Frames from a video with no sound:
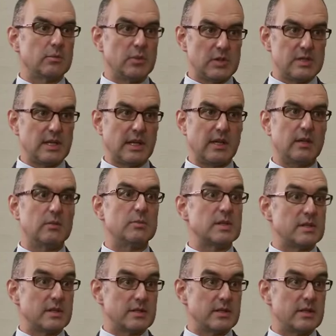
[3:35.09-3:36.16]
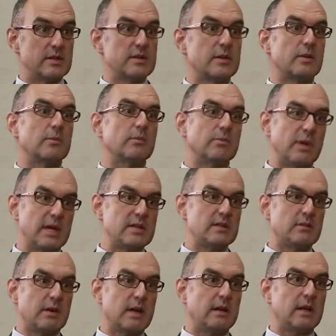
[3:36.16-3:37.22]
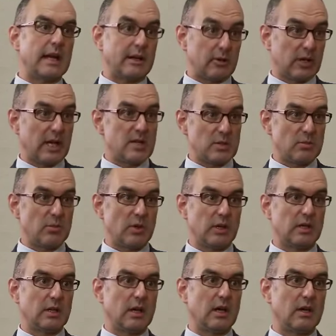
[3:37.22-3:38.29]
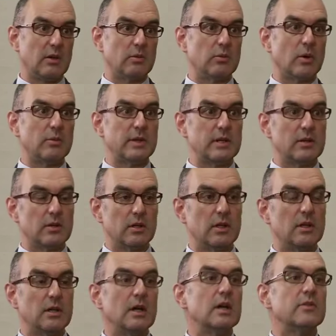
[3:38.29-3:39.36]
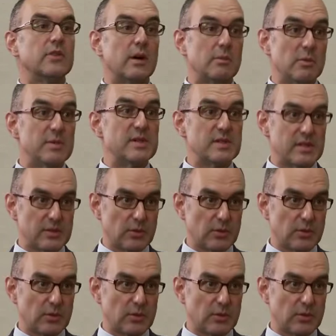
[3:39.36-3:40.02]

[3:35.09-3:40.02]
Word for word: put together businesses based around an aggregation point, what we okay. call a farmer business